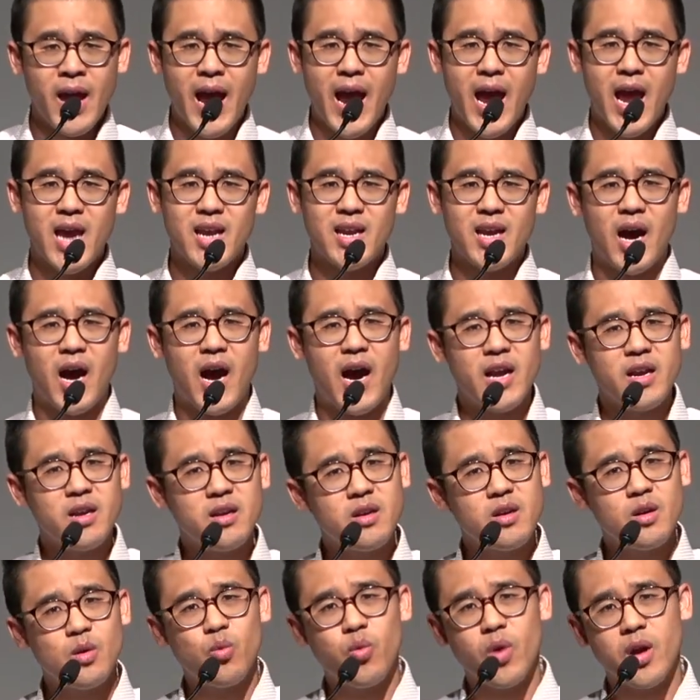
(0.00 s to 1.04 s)
And
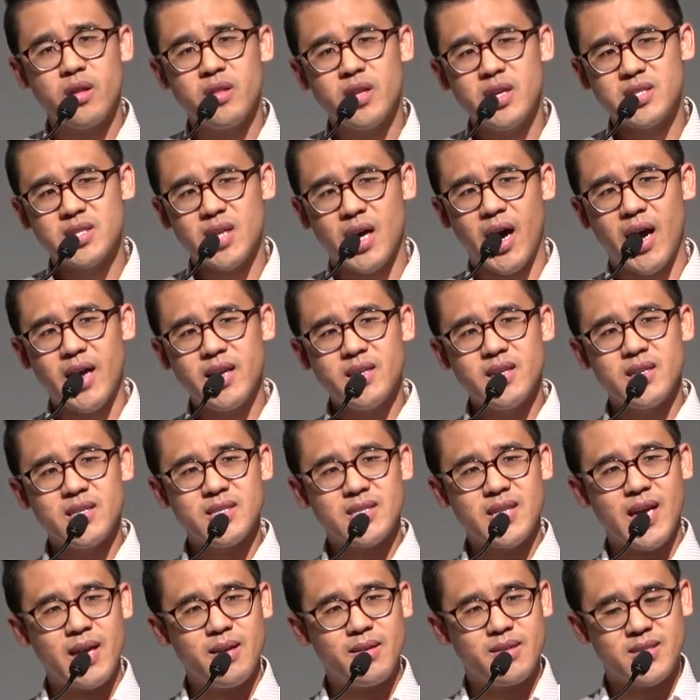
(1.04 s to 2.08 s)
under where these
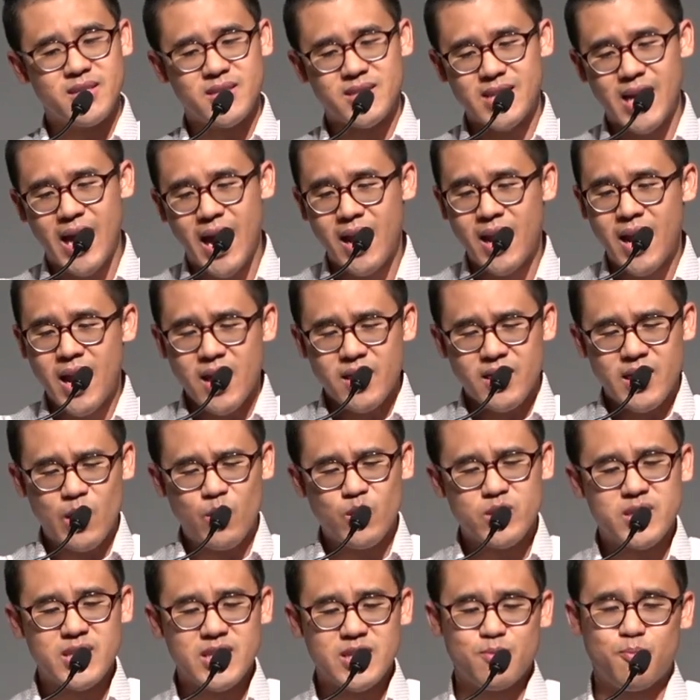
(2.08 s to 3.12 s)
onions had sat, there
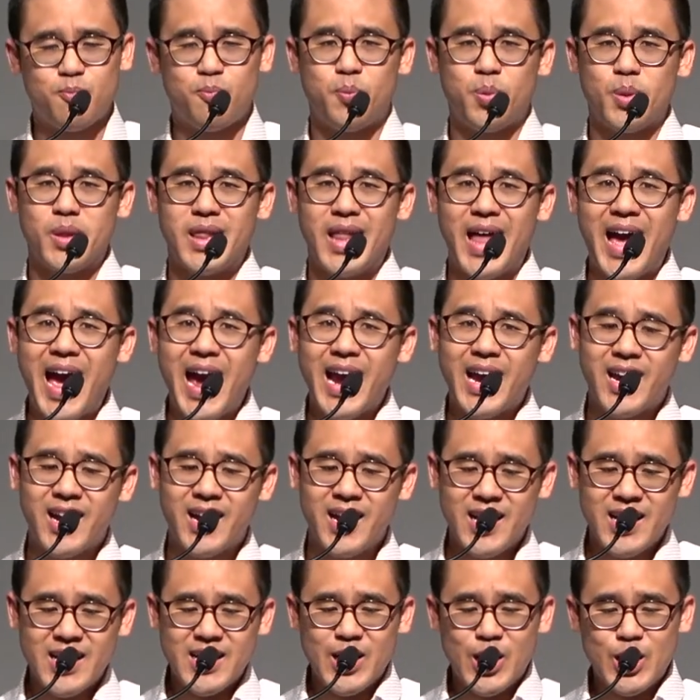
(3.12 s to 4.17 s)
was this black
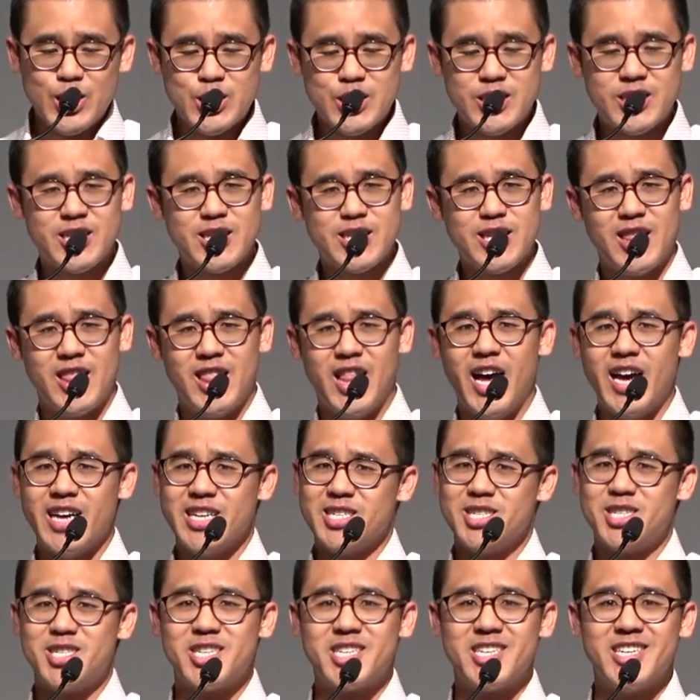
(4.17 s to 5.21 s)

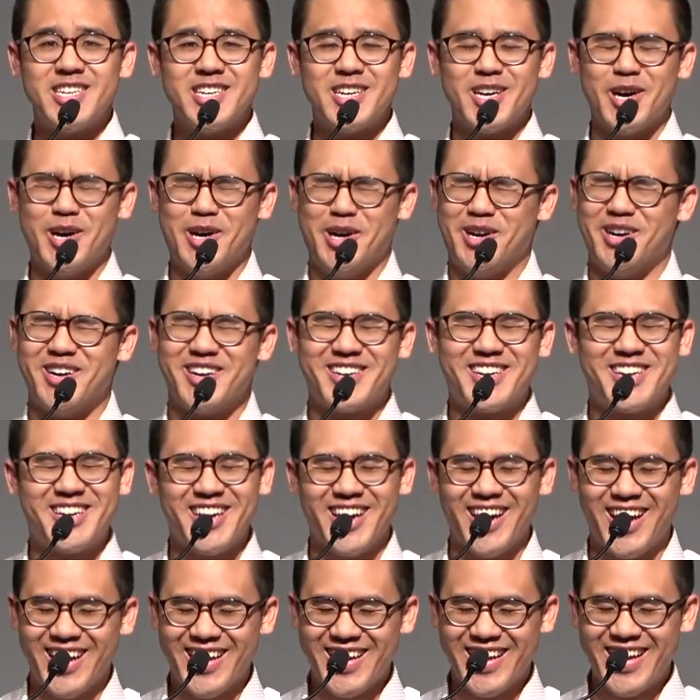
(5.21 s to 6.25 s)
sludge. Oh
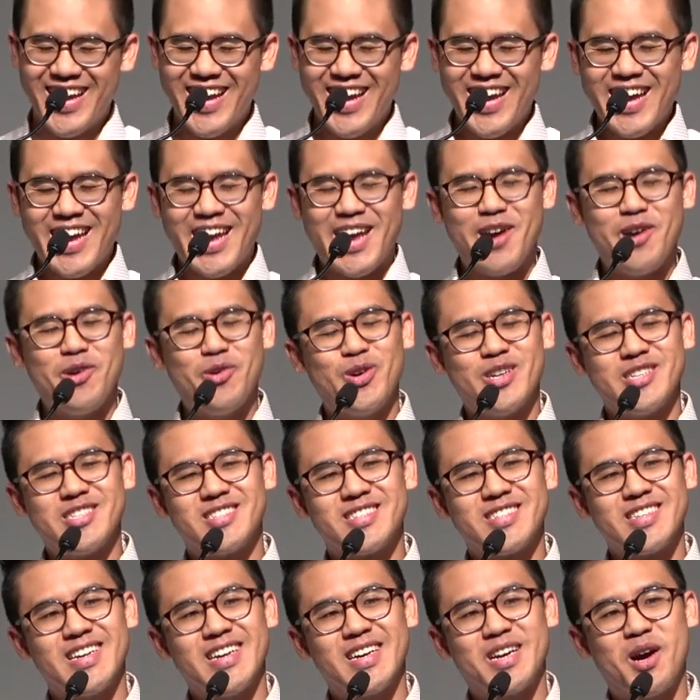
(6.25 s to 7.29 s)
God, it
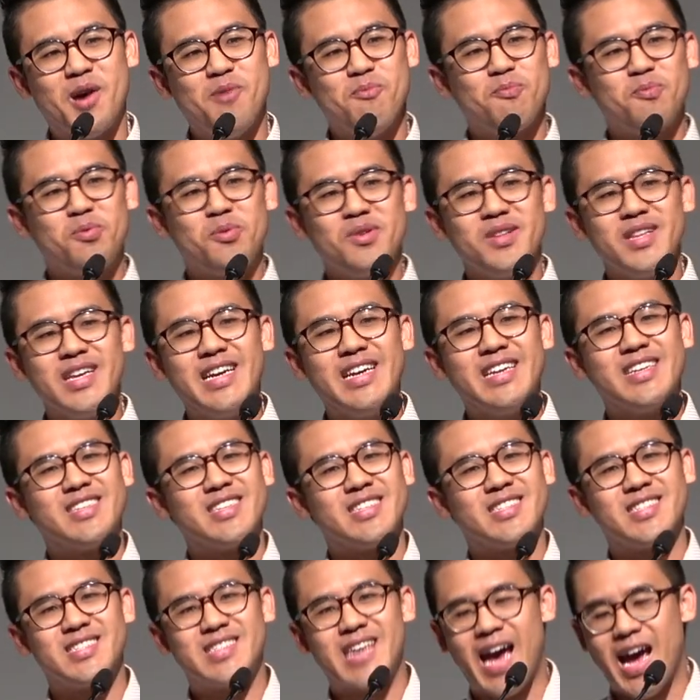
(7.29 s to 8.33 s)
was a complete
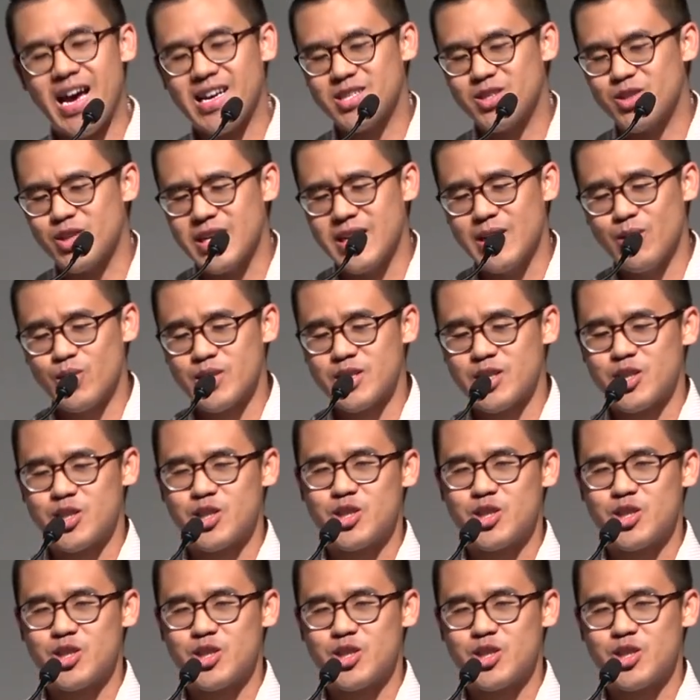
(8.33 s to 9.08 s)
disaster, and it was